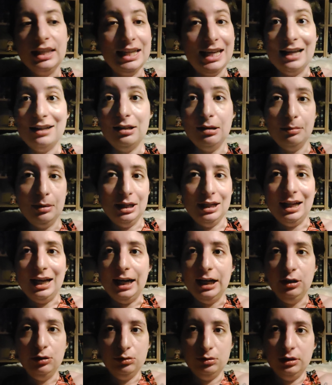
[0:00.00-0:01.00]
get him in
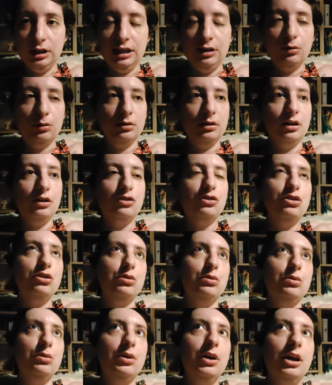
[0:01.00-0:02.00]
line or in order
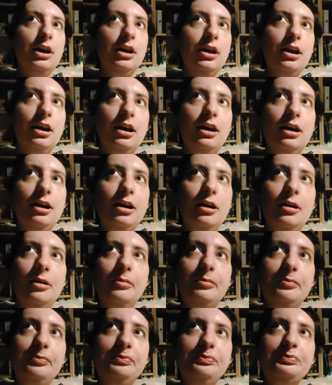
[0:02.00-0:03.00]
to
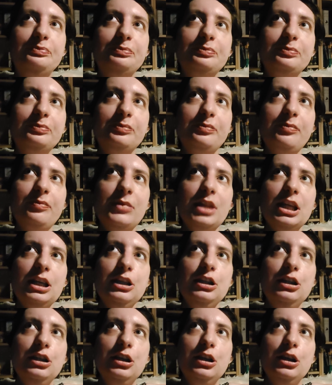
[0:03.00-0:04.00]
um,
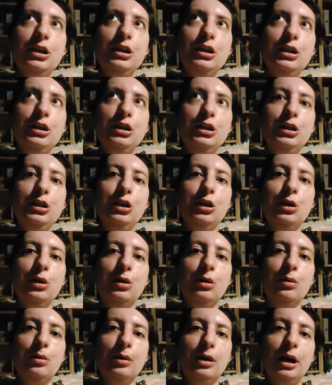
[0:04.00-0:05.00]
you
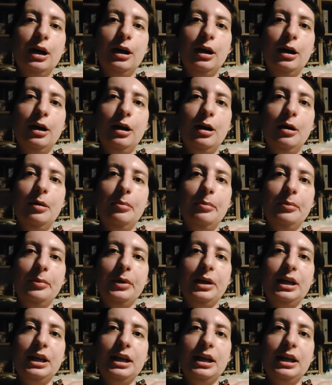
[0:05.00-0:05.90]
know um,